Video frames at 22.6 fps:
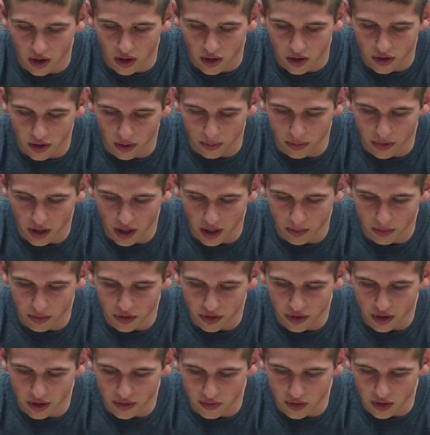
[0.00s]
sometime
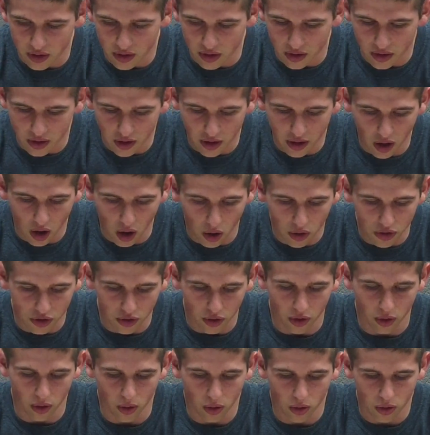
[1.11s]
this evening. They
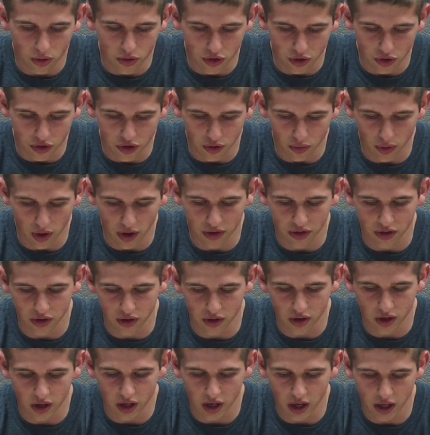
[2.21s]
also just
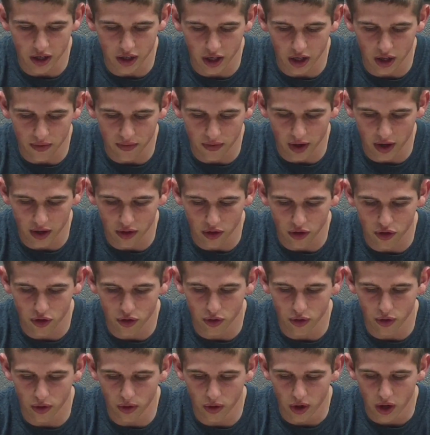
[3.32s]
arrested and identified the
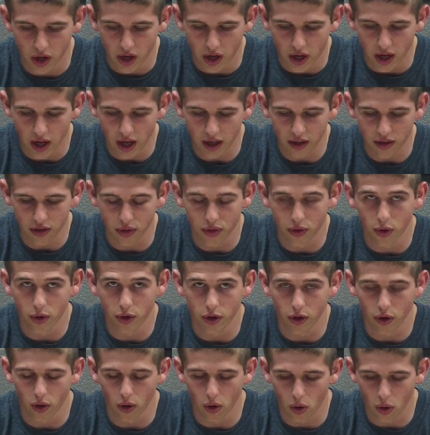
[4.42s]
shooter as a
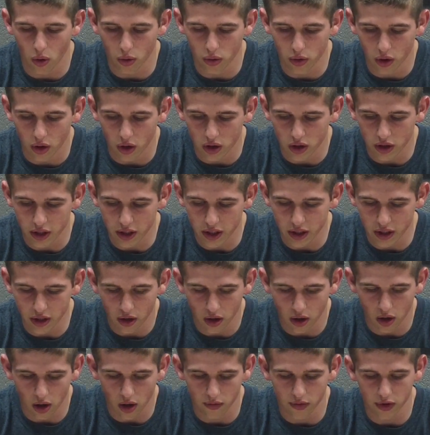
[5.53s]
30-year-old Lee
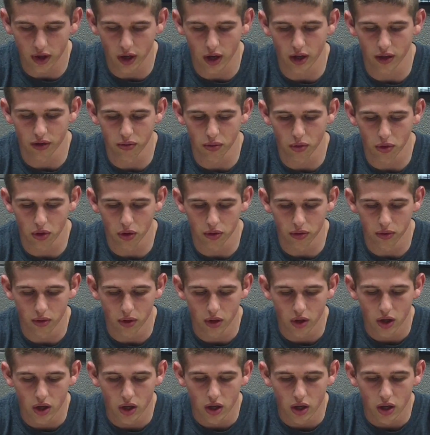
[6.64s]
Harvey Oswald.
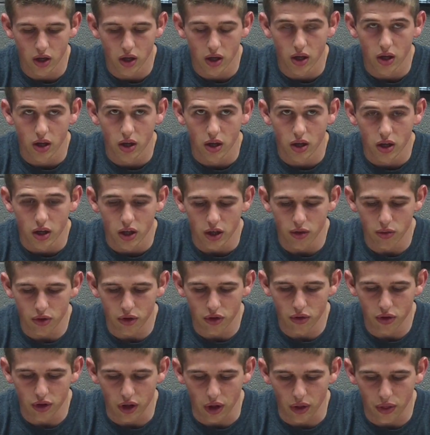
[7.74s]
He was
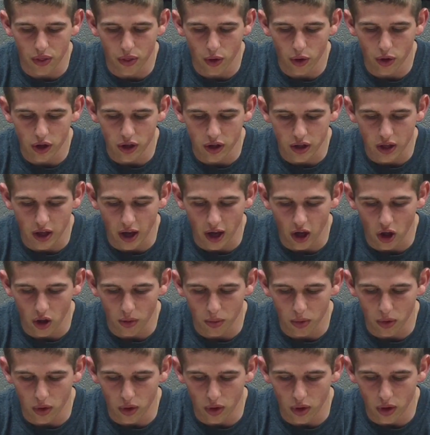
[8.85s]
using a .30
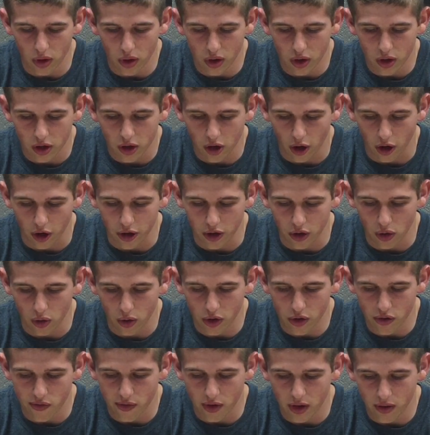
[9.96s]
caliber Carcano
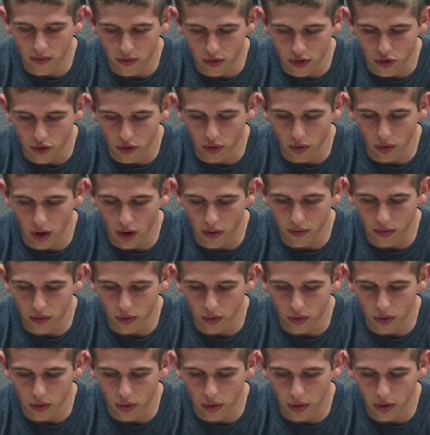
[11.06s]
infantry
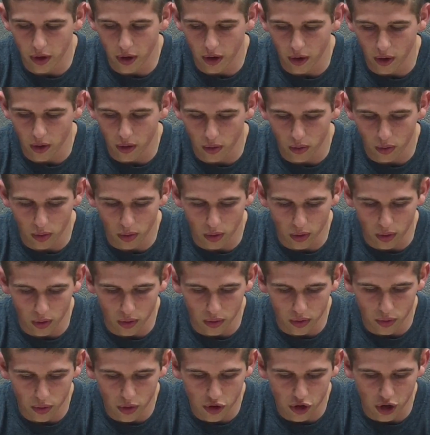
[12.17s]
rifle. There
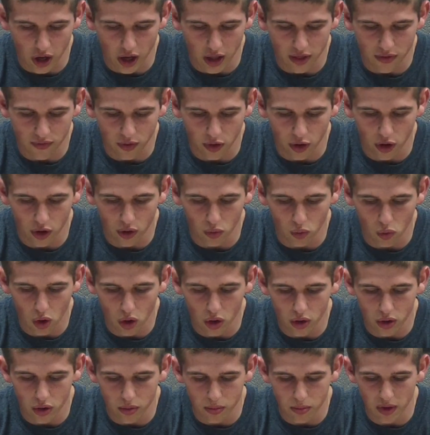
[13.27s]
were 3 shots fired,
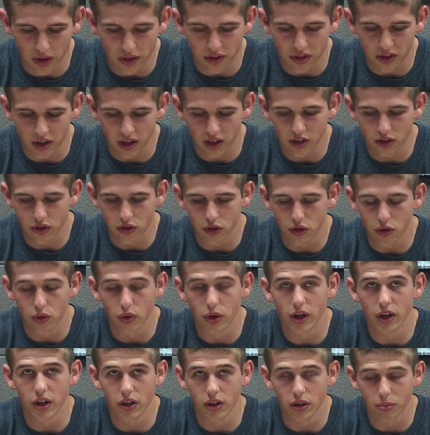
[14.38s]
1 missing and 2
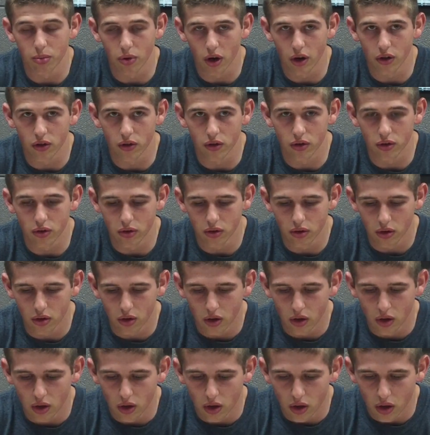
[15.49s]
hitting the president
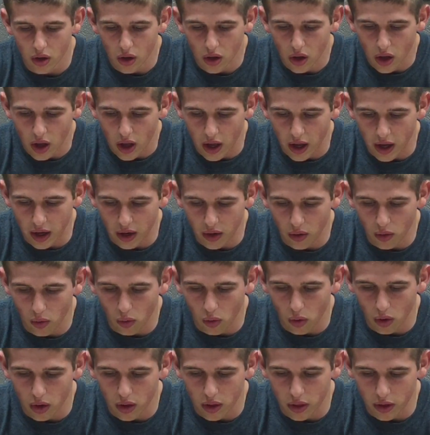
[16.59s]
and
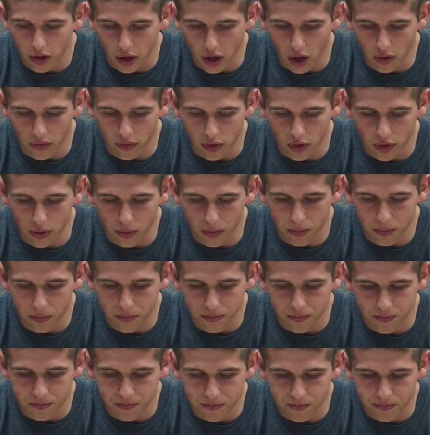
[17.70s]
the governor.
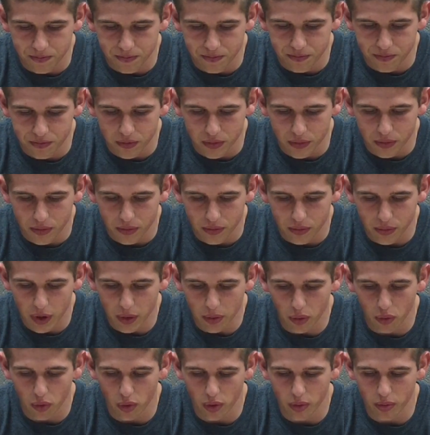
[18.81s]

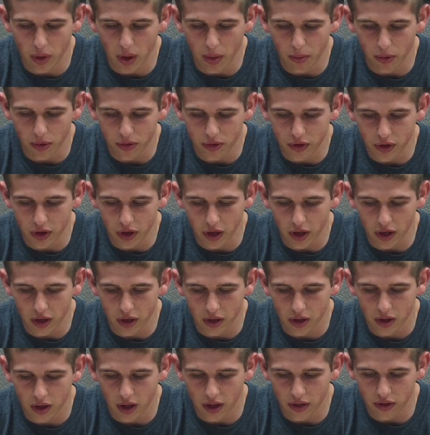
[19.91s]
People will remember
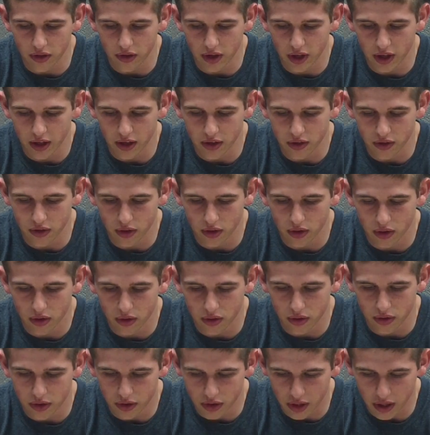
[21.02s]
today as a day
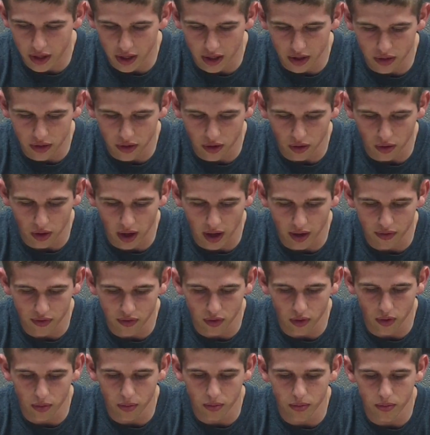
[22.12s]
to date their lives
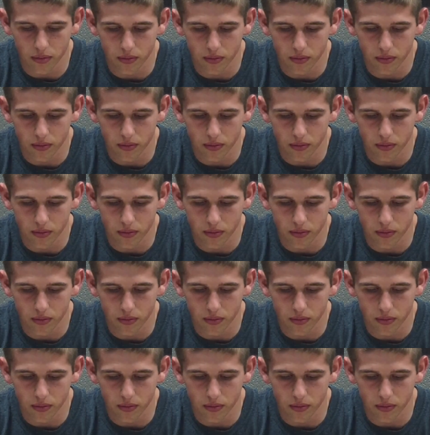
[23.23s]
from.